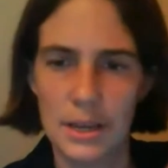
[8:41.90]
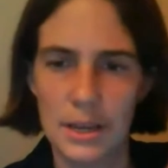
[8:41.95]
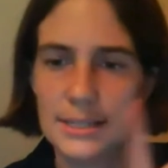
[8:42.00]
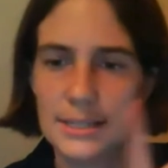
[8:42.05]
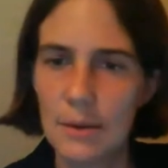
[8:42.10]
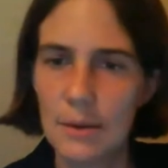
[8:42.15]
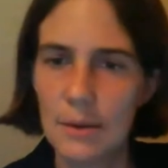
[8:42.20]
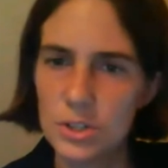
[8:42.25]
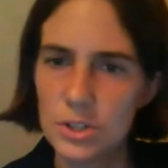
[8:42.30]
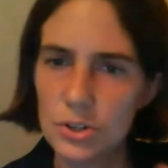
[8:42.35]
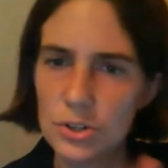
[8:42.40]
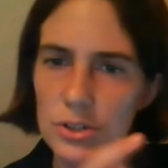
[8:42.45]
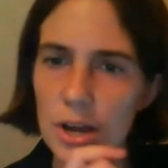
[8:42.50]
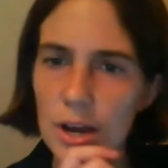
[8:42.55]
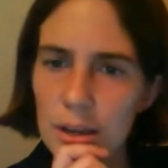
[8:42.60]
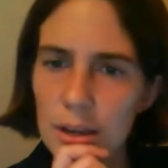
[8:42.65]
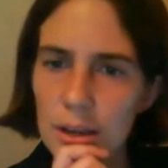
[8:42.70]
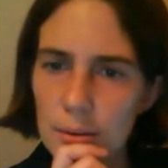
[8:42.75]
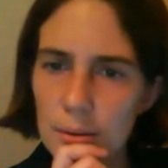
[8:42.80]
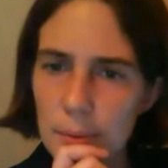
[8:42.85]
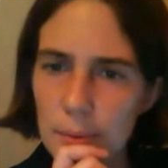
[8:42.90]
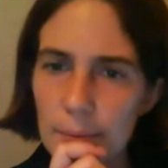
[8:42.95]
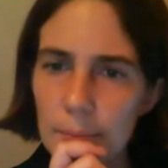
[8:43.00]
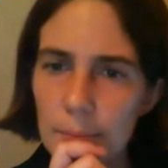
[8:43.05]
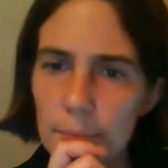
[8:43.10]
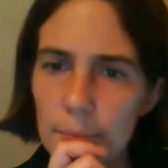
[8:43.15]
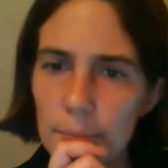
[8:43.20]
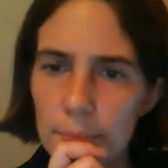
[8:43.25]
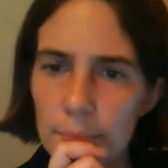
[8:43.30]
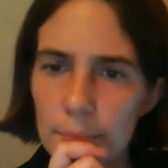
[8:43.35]
Okay. Is that what you're talking
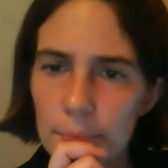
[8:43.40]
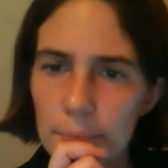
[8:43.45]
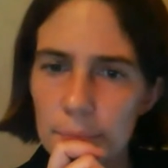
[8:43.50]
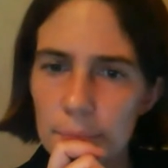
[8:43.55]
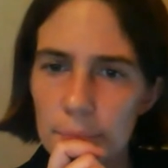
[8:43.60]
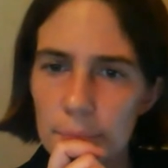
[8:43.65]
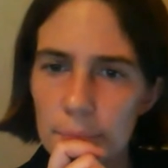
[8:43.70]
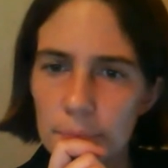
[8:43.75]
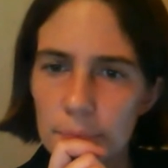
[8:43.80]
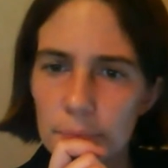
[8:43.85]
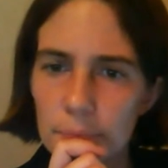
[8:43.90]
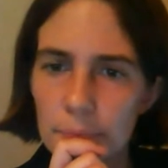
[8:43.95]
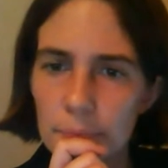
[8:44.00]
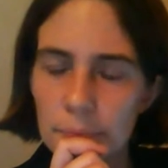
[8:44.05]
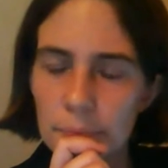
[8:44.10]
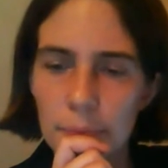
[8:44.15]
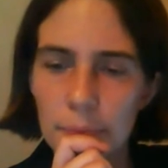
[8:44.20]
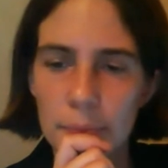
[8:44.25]
about? Yeah, I